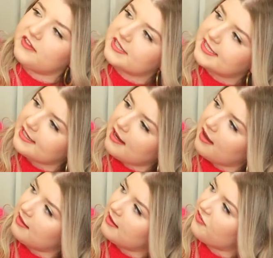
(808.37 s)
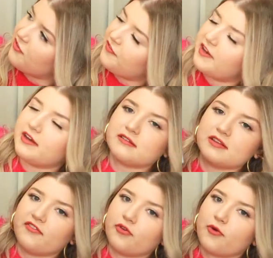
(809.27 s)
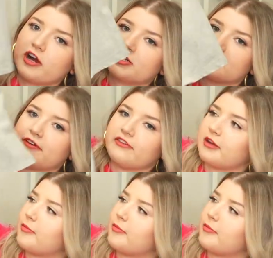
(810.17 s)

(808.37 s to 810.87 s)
this style, love the fit, love the wash, everything